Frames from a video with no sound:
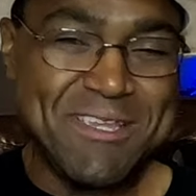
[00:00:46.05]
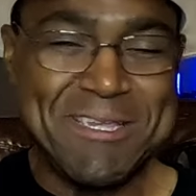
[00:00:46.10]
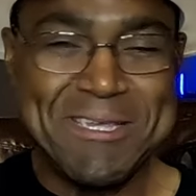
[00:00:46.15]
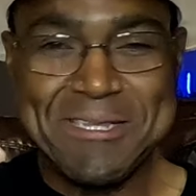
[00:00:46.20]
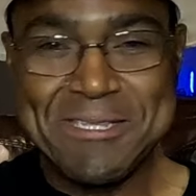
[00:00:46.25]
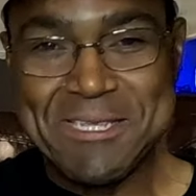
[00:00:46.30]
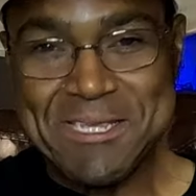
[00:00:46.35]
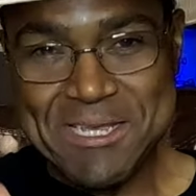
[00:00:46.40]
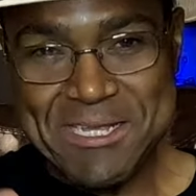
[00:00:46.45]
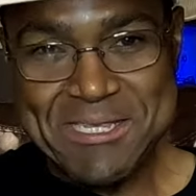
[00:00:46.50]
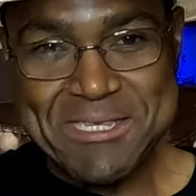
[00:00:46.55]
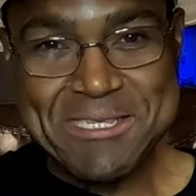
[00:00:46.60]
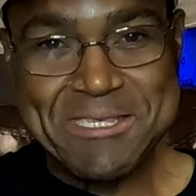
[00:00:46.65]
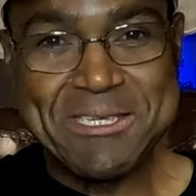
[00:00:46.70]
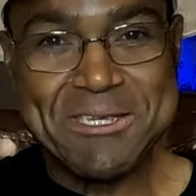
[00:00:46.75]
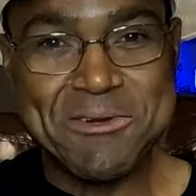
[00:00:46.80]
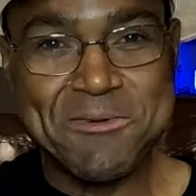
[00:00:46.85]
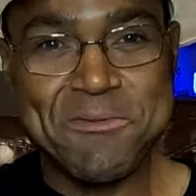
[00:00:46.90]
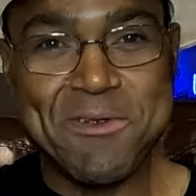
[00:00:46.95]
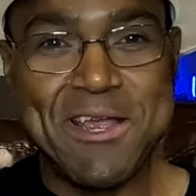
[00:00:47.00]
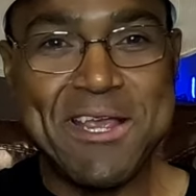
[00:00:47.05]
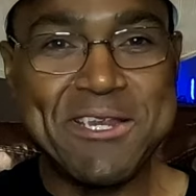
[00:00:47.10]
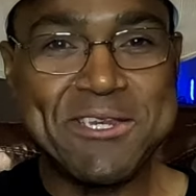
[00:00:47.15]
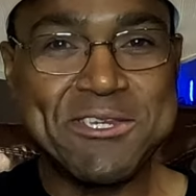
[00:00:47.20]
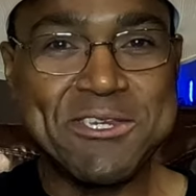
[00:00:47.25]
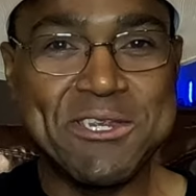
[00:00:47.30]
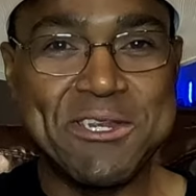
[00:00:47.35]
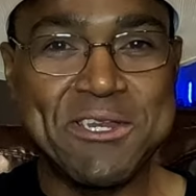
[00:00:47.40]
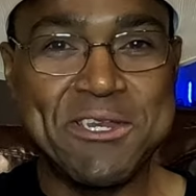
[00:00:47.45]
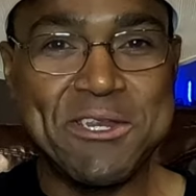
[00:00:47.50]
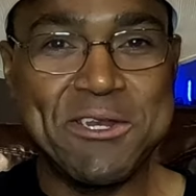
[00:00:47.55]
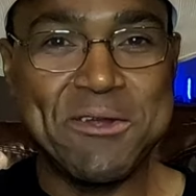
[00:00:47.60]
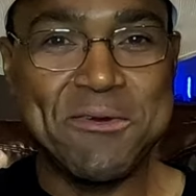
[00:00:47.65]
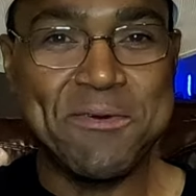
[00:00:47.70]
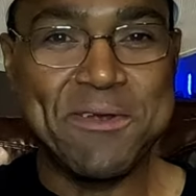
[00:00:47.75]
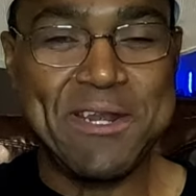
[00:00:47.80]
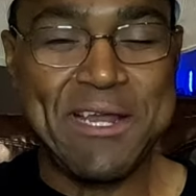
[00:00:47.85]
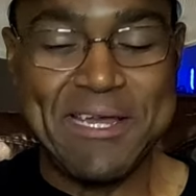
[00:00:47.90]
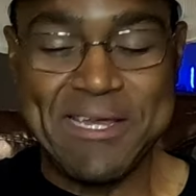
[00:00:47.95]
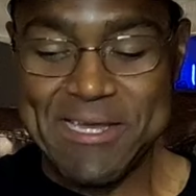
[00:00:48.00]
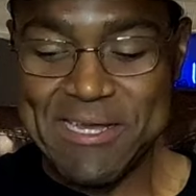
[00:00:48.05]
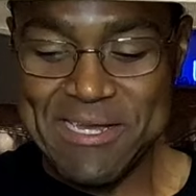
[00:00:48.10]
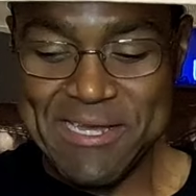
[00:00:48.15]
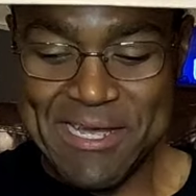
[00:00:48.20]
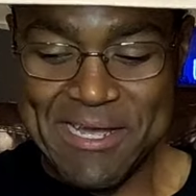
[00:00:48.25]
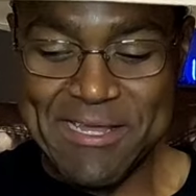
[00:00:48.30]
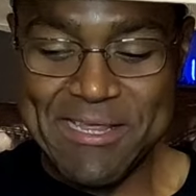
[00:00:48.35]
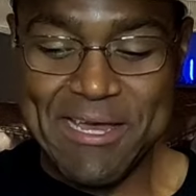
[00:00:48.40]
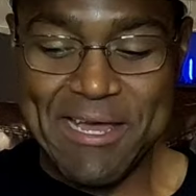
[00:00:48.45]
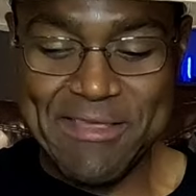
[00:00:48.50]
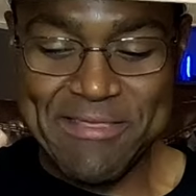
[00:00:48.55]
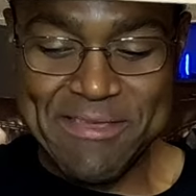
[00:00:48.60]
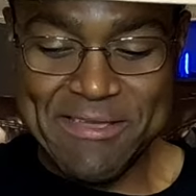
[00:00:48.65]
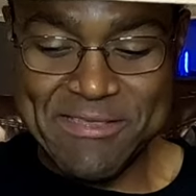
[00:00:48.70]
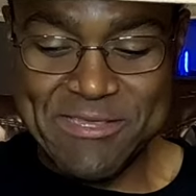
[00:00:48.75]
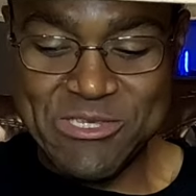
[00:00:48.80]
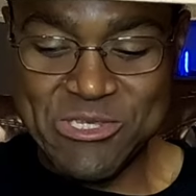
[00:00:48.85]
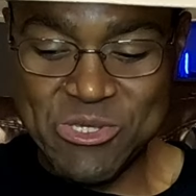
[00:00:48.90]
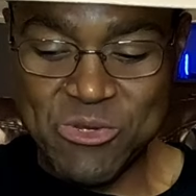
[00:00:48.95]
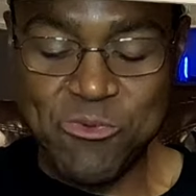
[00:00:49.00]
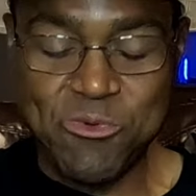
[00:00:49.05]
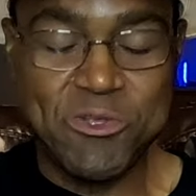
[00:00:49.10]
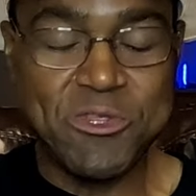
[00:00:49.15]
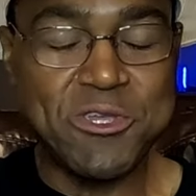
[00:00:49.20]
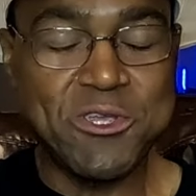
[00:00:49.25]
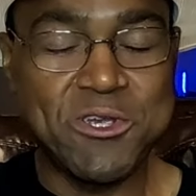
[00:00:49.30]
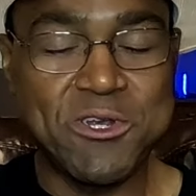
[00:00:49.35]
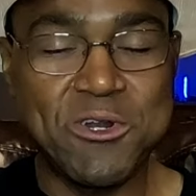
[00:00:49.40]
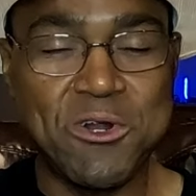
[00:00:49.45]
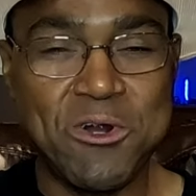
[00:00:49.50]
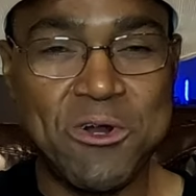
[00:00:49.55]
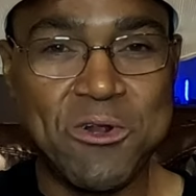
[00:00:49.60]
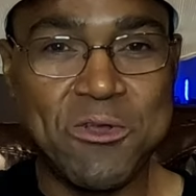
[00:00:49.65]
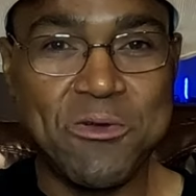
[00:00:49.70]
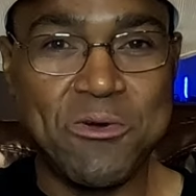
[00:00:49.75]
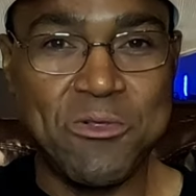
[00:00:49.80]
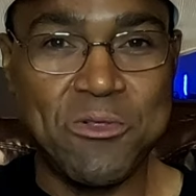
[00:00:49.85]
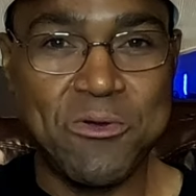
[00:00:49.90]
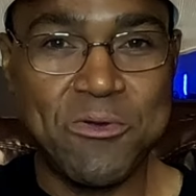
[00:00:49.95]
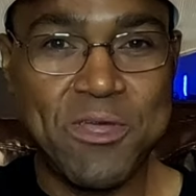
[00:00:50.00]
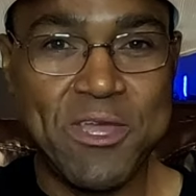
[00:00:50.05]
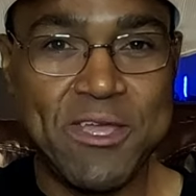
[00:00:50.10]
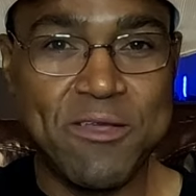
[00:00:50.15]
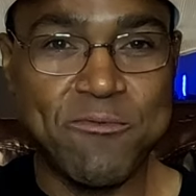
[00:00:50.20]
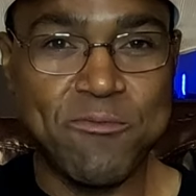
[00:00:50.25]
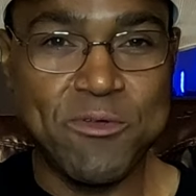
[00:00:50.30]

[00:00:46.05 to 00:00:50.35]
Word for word: into consideration, you know, and I think this is a really good article, okay?